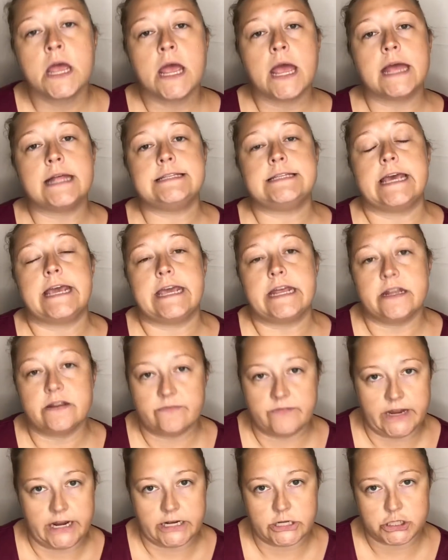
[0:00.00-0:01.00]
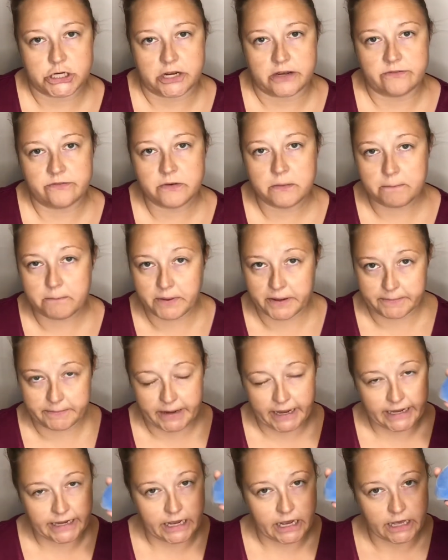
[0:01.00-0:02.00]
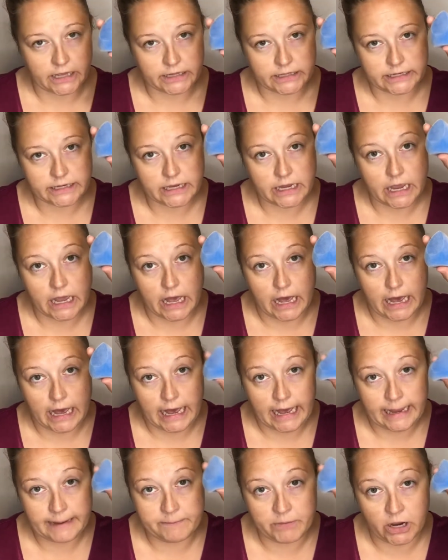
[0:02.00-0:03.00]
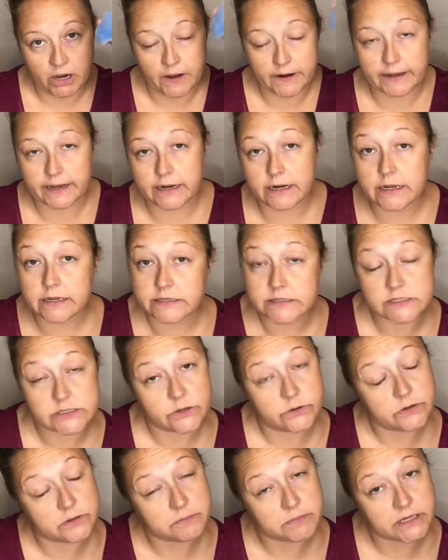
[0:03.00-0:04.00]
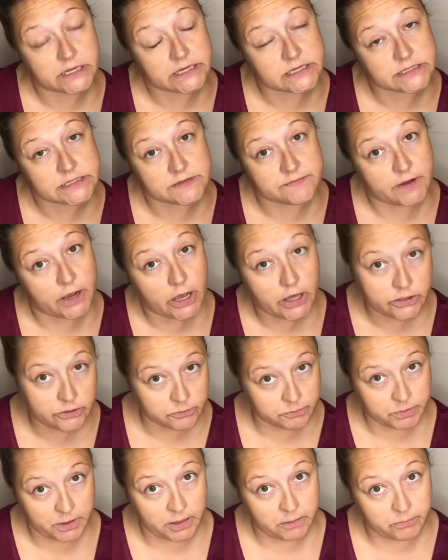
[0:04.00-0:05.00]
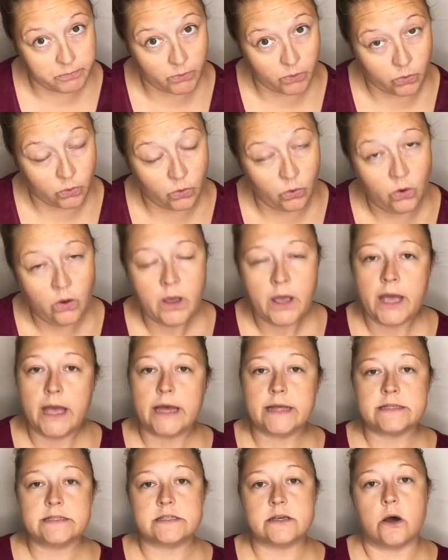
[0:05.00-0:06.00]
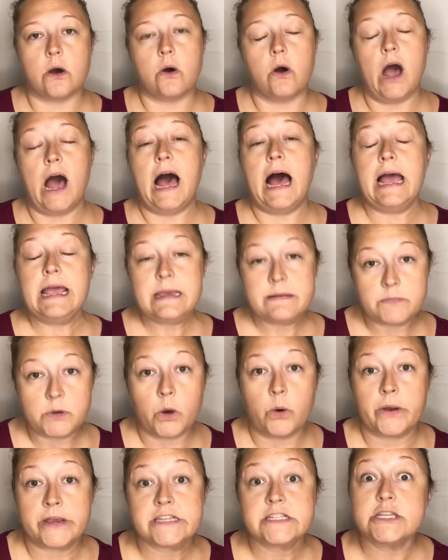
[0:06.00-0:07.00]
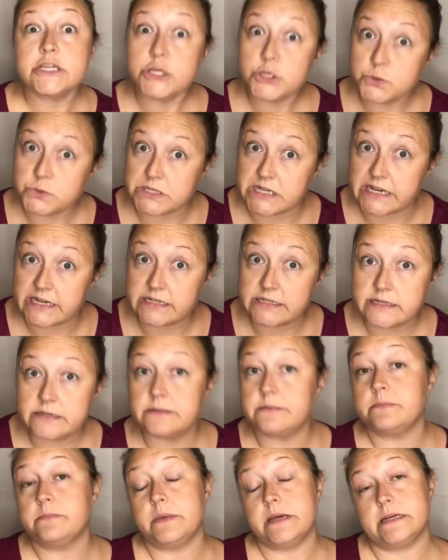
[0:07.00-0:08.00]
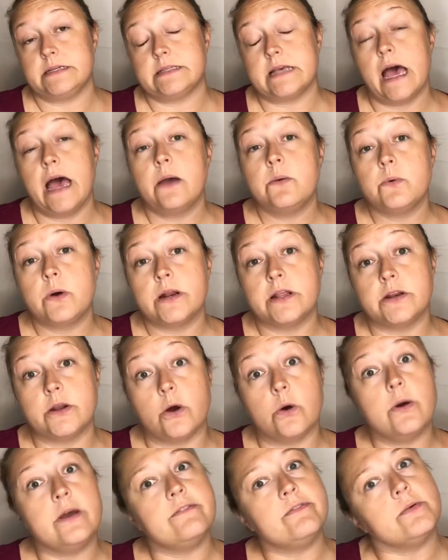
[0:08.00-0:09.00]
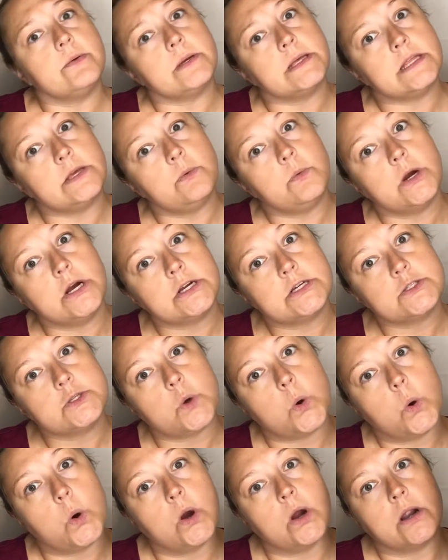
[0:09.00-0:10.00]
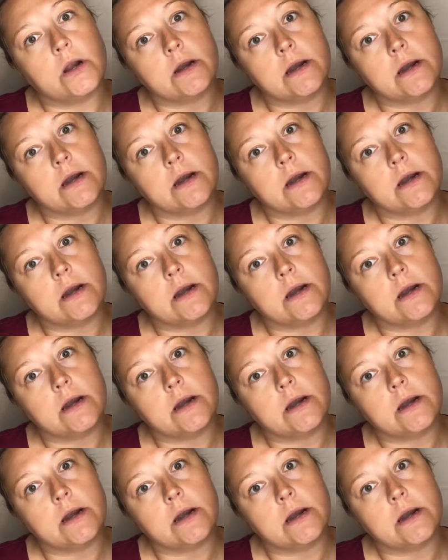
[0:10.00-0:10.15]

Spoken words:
and taken advantage of, but by golly, I bought it, and so did millions of other people, and so I am going to use it because I want to know if it really works or